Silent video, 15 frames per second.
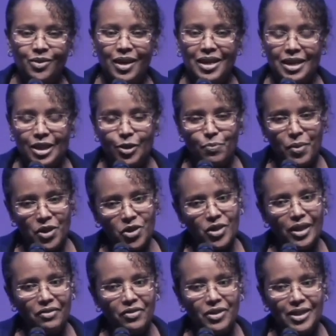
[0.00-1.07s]
right?
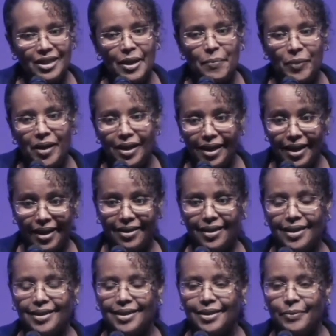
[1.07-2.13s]
Especially for something like
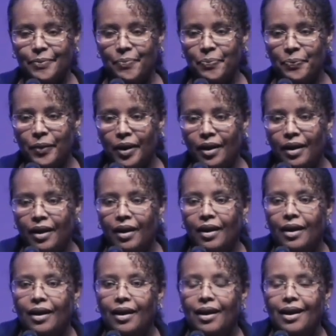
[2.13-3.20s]
this.
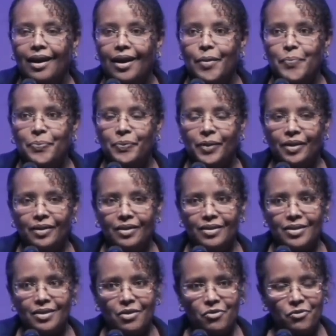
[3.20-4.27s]
Um,
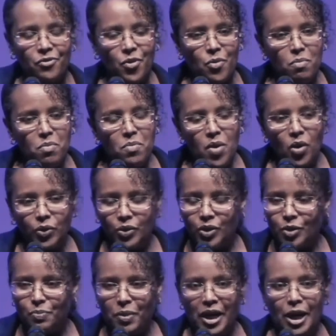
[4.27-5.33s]
for
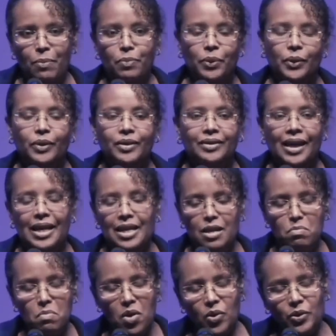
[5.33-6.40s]
most people, and
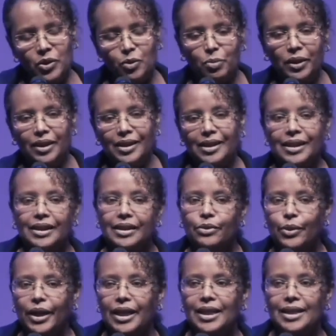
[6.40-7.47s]
in most political
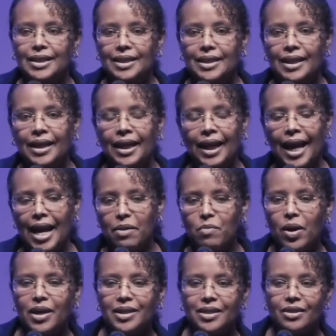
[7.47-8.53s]
arenas,
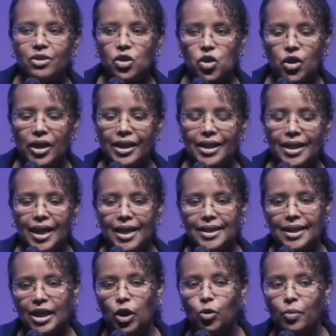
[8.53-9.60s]
landmines are treated
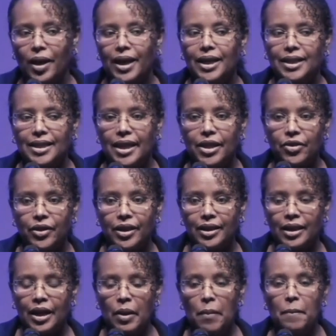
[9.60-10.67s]
as a
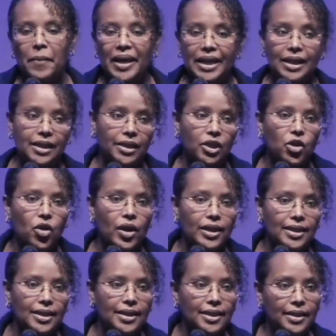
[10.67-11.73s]
humanitarian medical
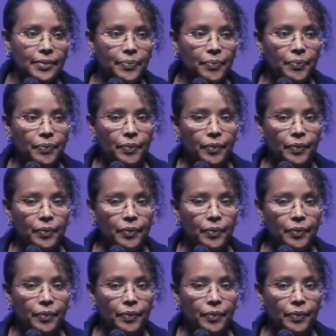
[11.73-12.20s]
crisis,